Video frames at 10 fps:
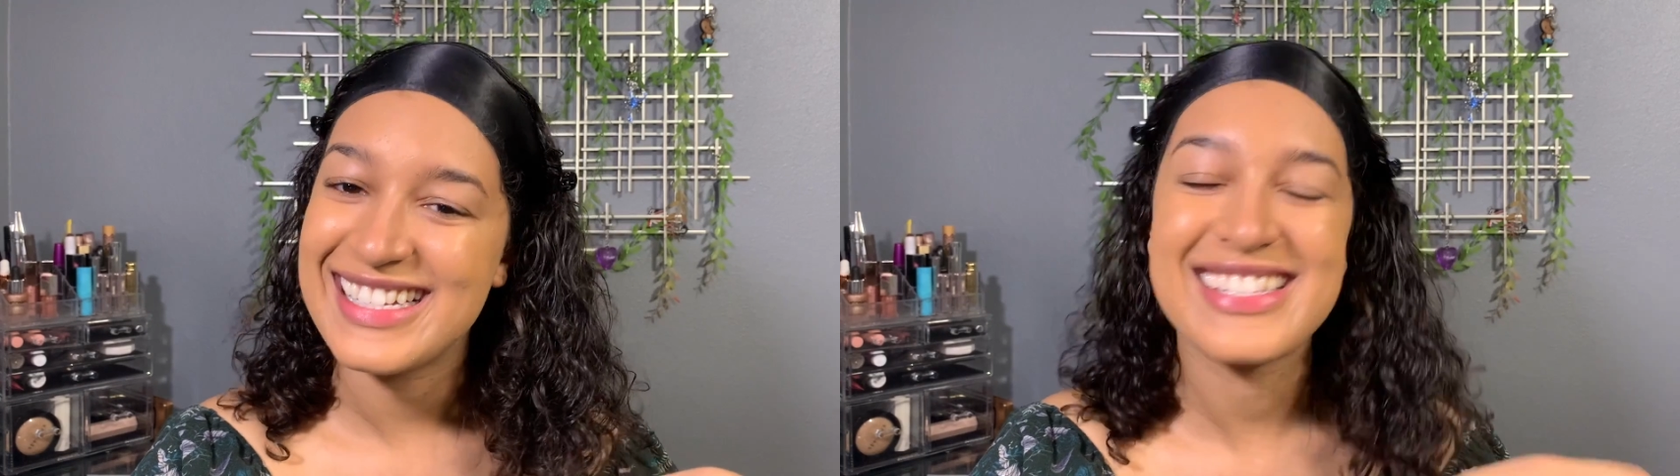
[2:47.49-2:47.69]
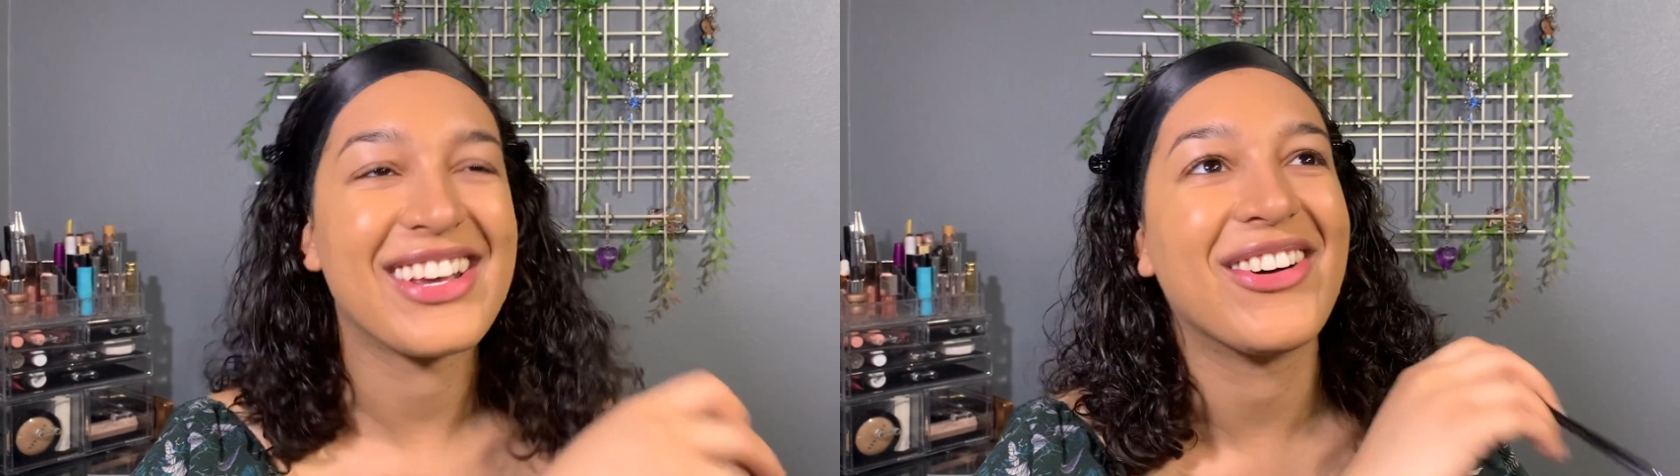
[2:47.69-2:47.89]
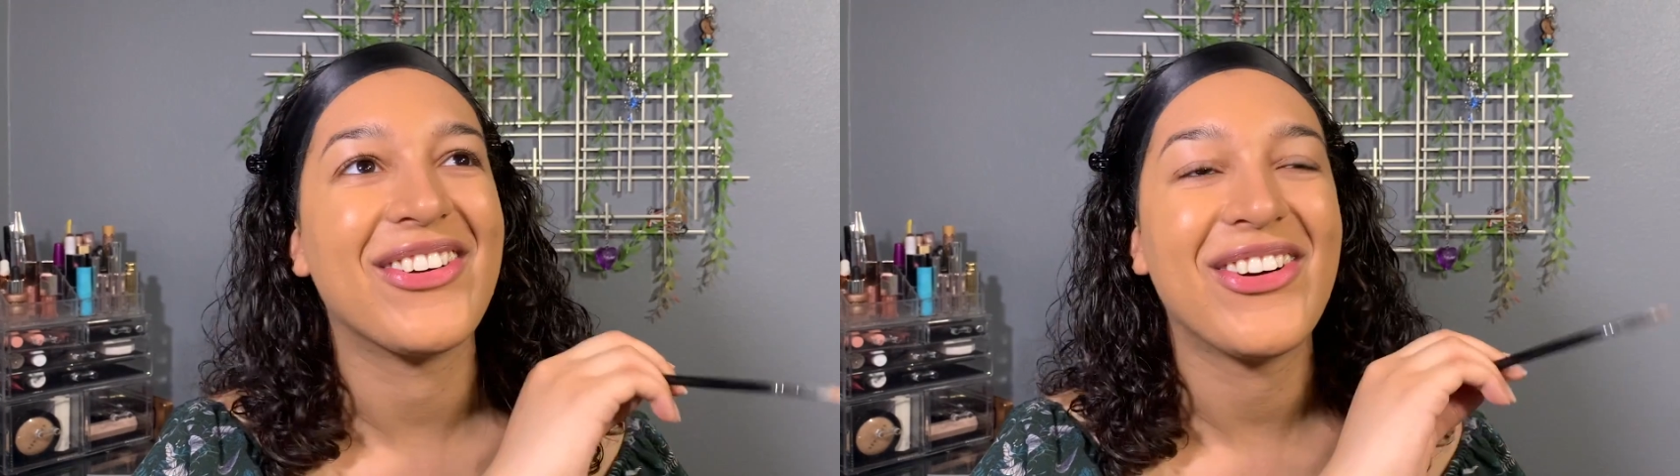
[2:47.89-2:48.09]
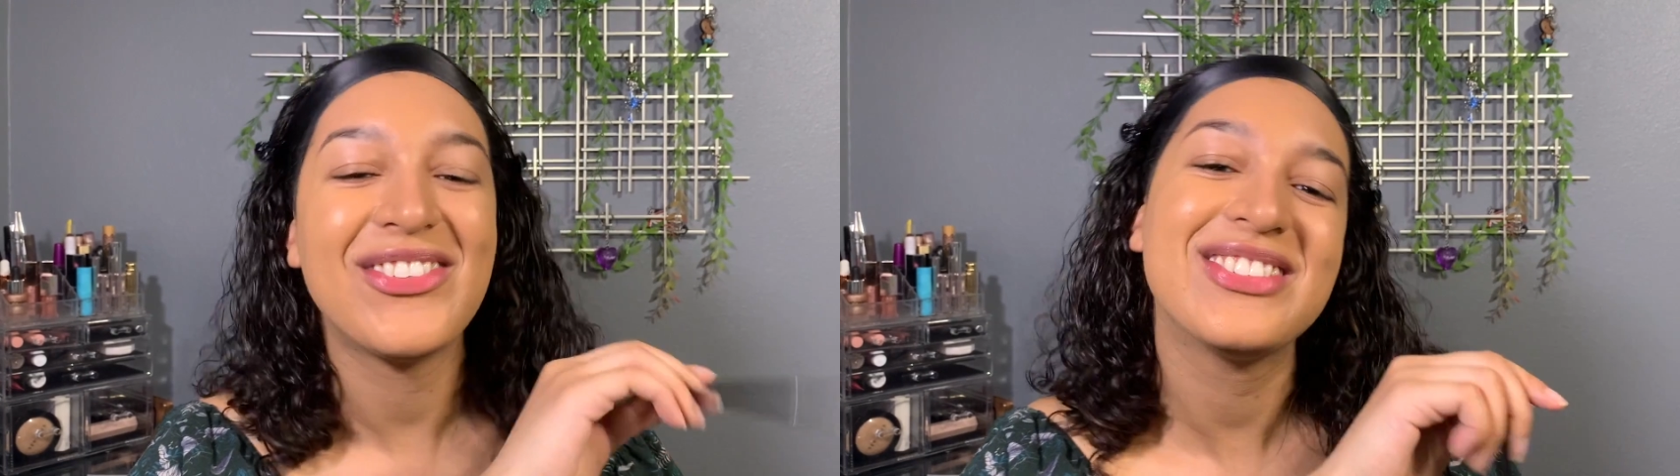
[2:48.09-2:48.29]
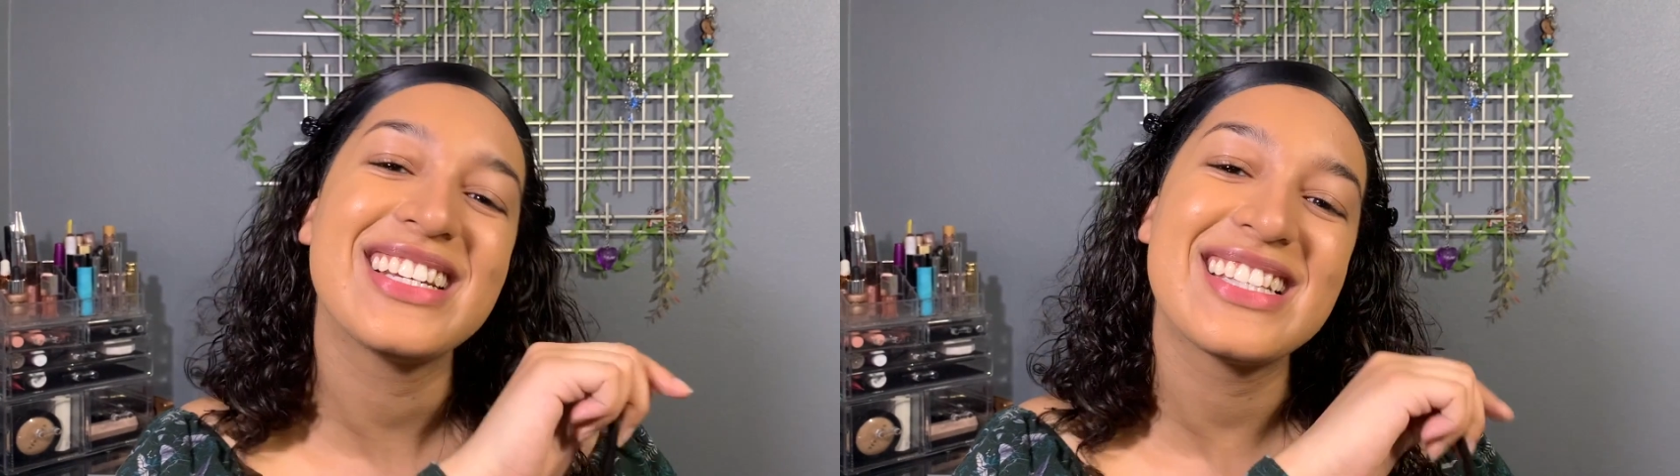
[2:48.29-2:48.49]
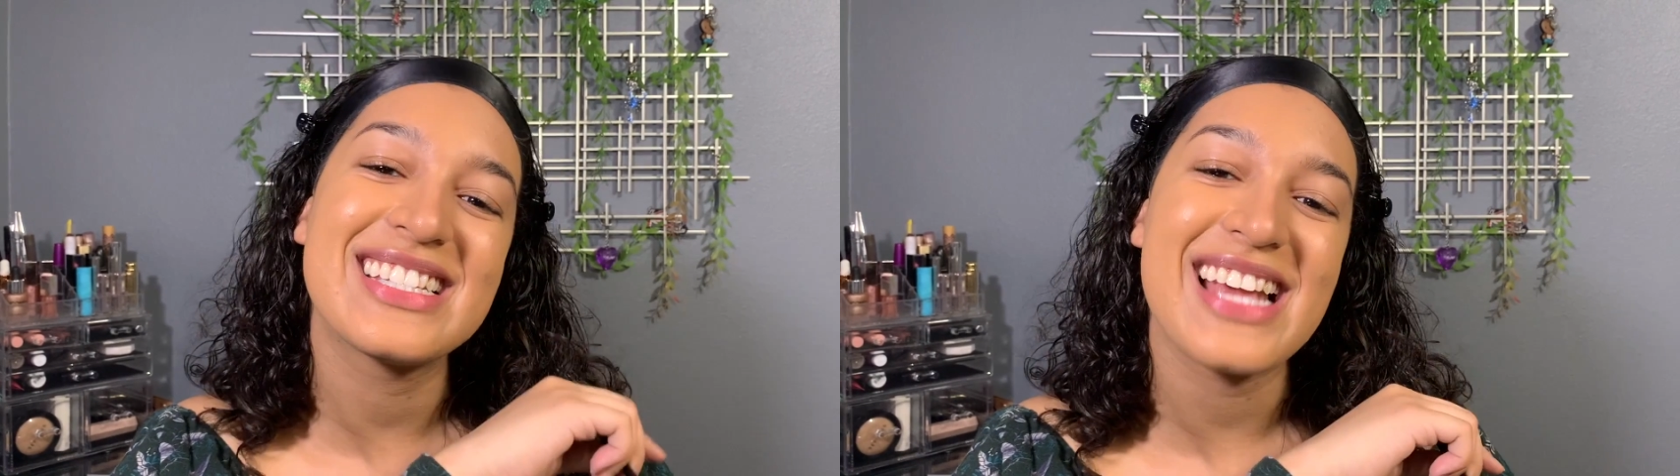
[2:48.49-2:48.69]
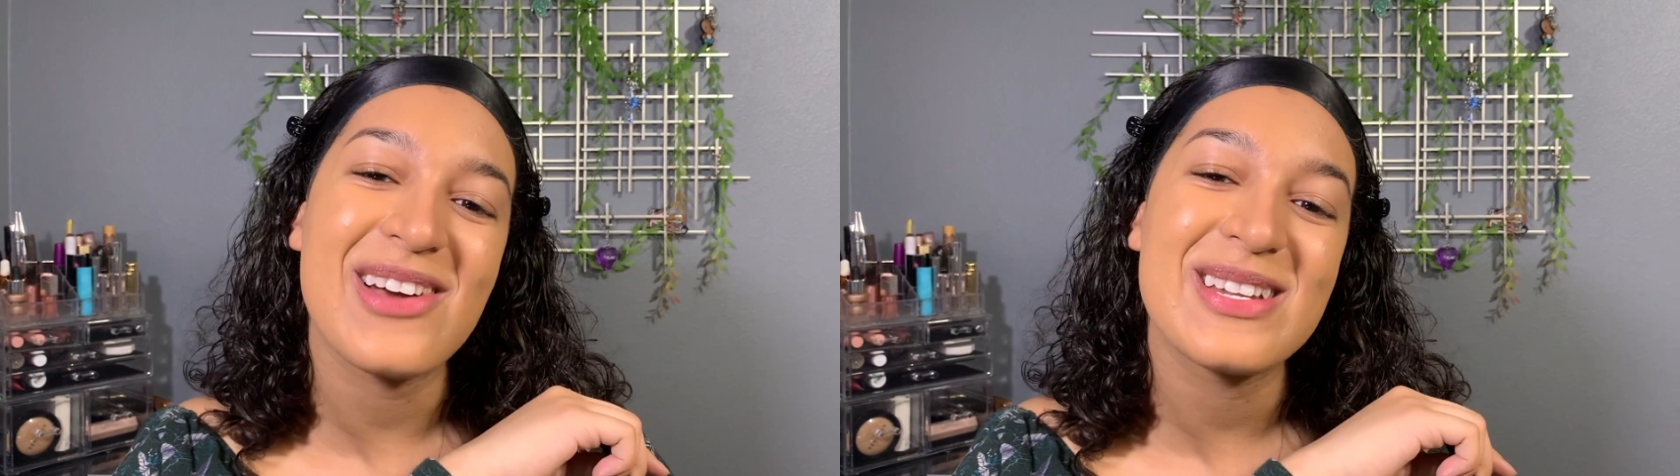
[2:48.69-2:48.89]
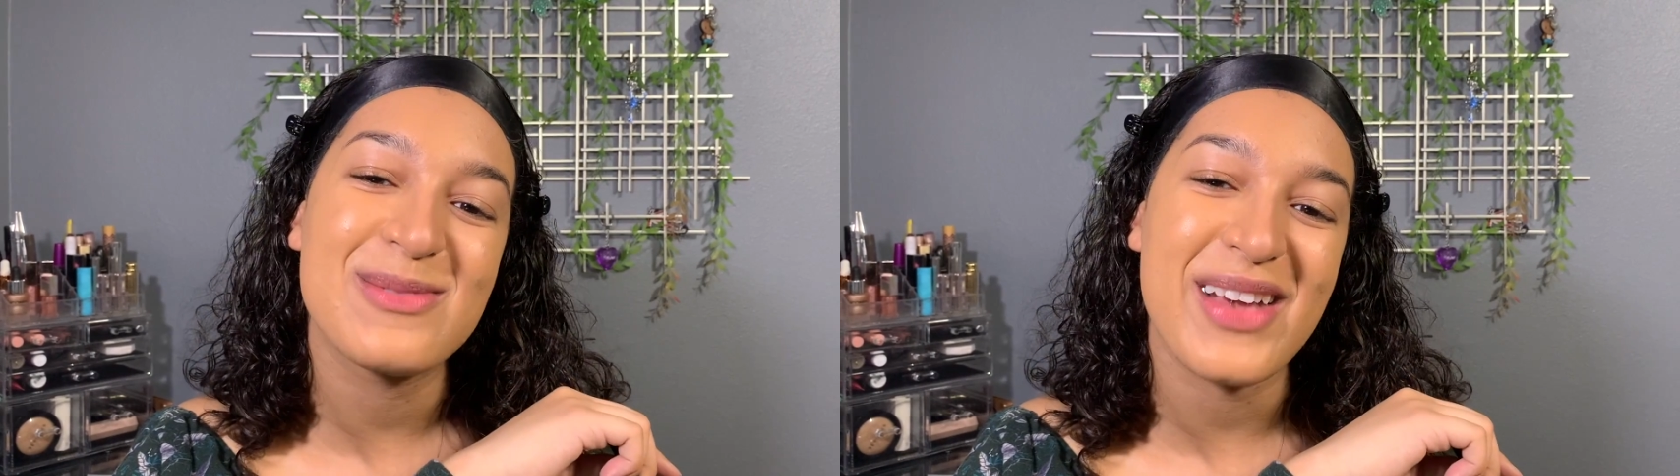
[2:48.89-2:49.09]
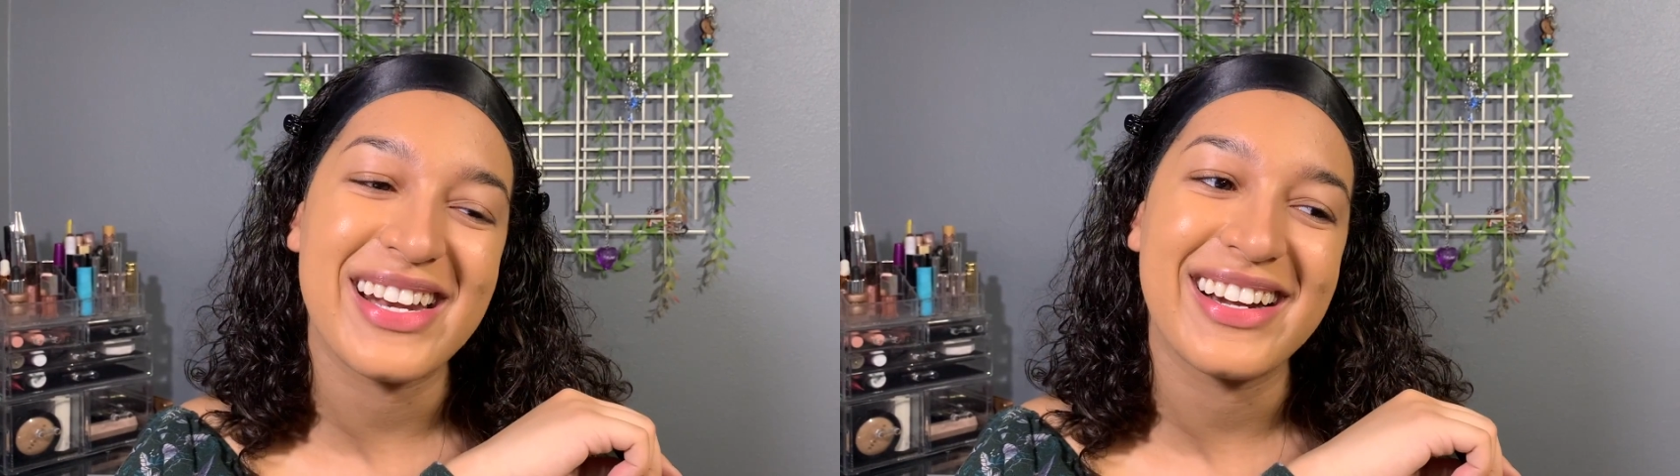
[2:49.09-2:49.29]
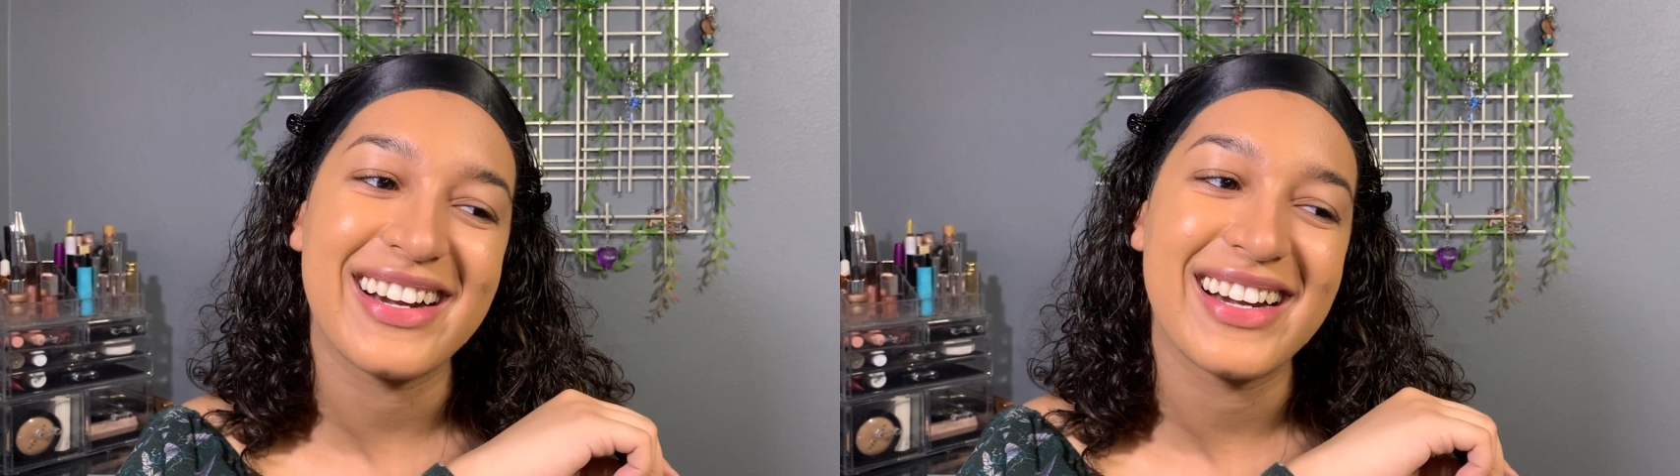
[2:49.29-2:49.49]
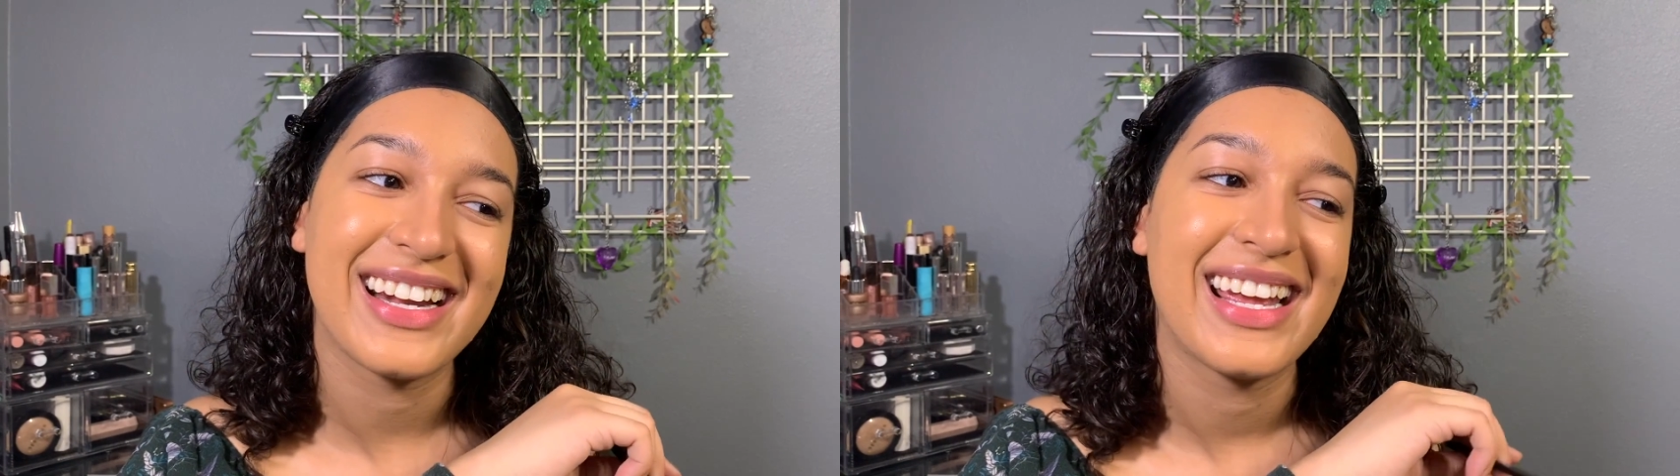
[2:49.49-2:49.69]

so hopefully the sound is better.